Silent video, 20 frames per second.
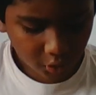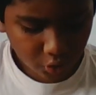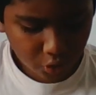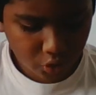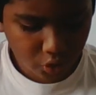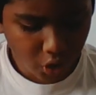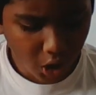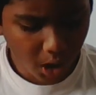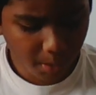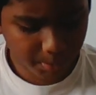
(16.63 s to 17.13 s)

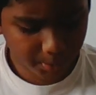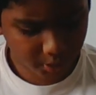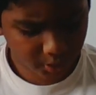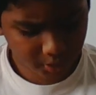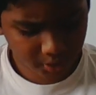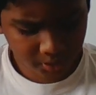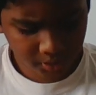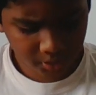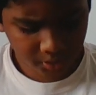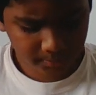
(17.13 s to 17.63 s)

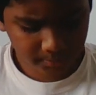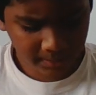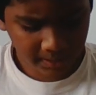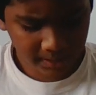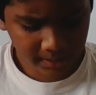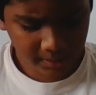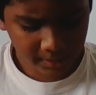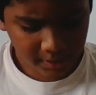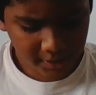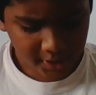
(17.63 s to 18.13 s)
Robbers.
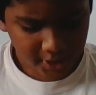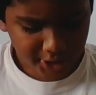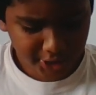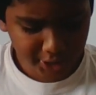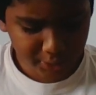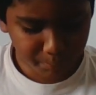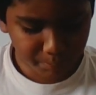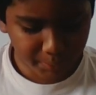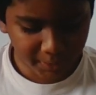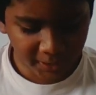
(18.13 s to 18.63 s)

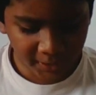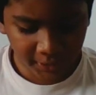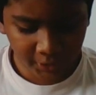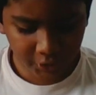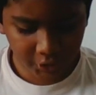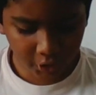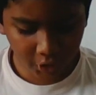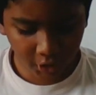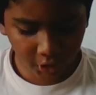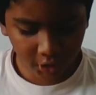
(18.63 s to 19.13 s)
Spring
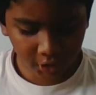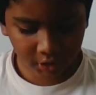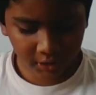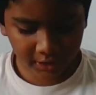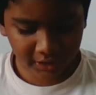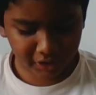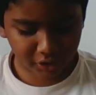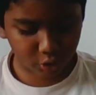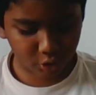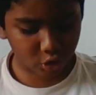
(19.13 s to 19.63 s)
turned
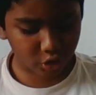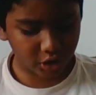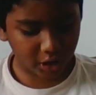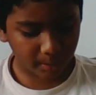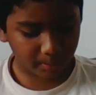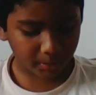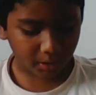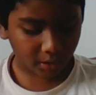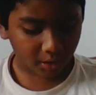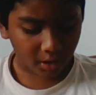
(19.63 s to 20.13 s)
into
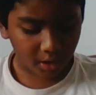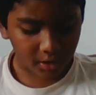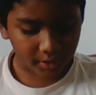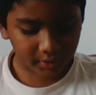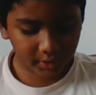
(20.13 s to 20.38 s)
summer.